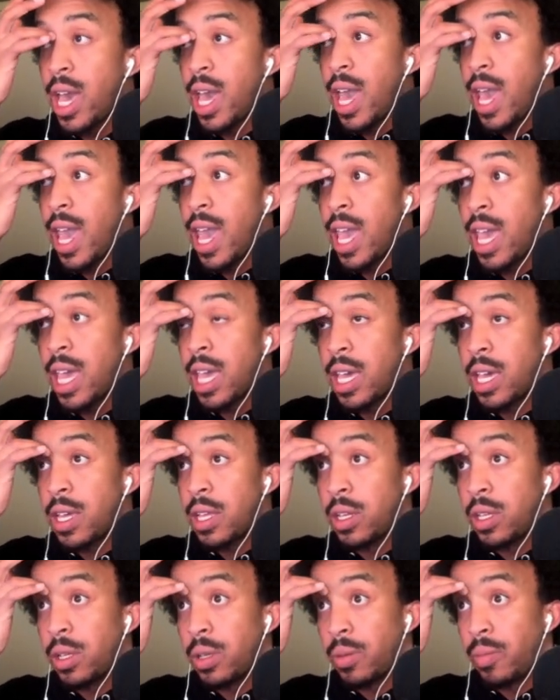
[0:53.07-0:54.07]
And
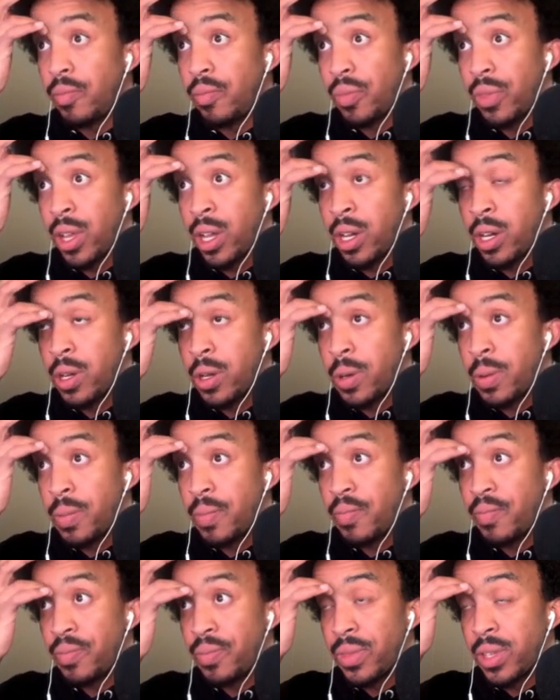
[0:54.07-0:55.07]

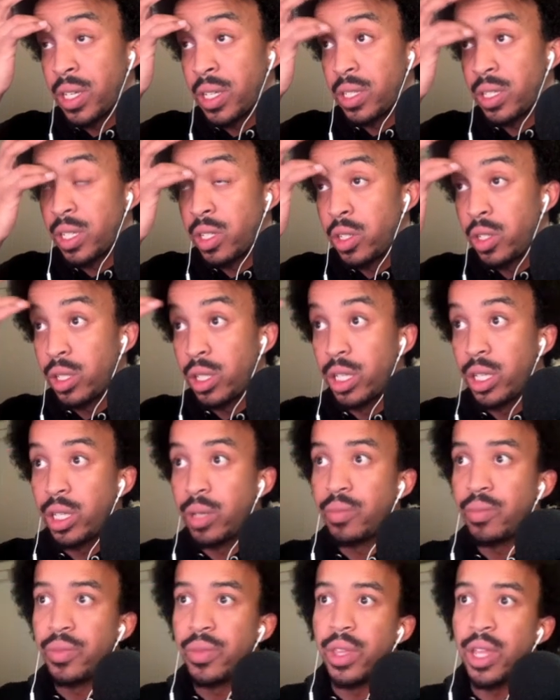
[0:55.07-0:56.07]
essentially,
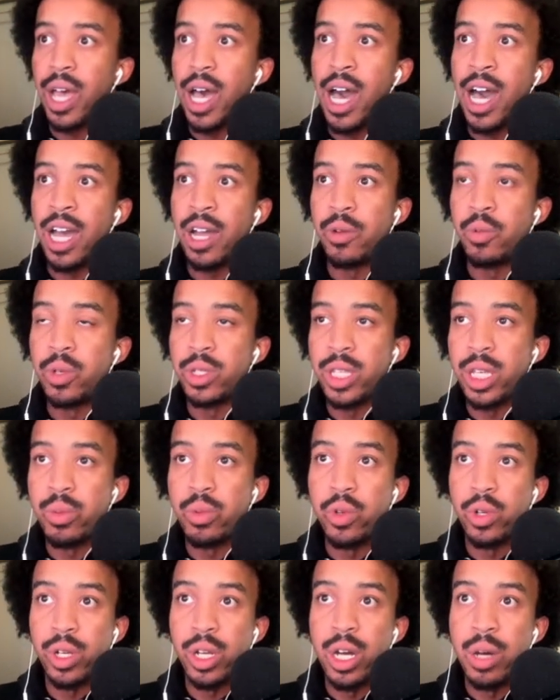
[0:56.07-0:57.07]
I was able to
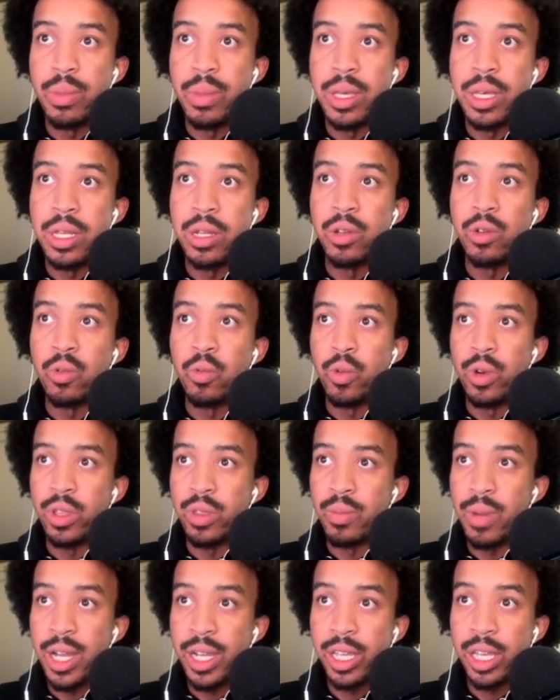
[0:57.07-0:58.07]
come in with my
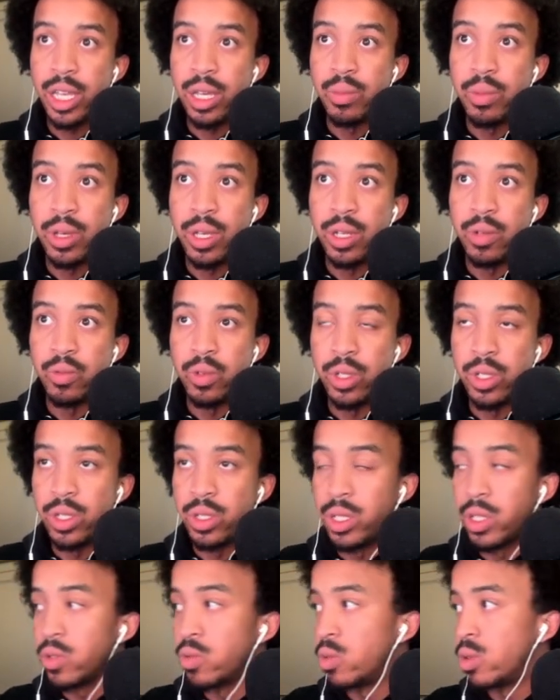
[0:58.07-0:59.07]
campaign, which is
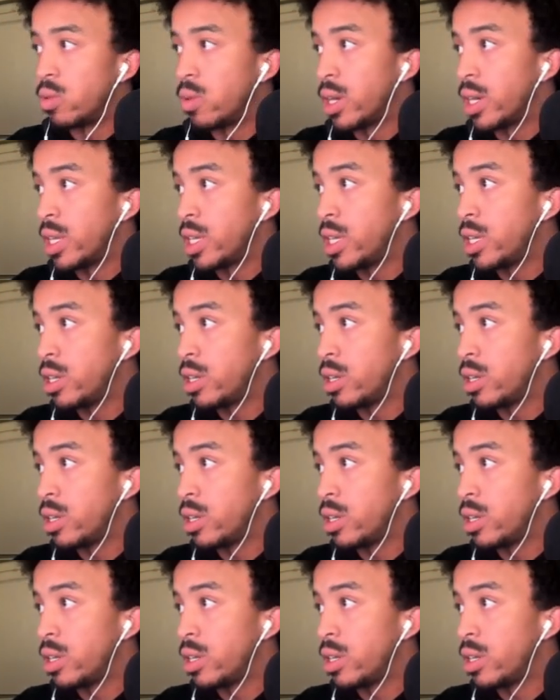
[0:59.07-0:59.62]
this one right here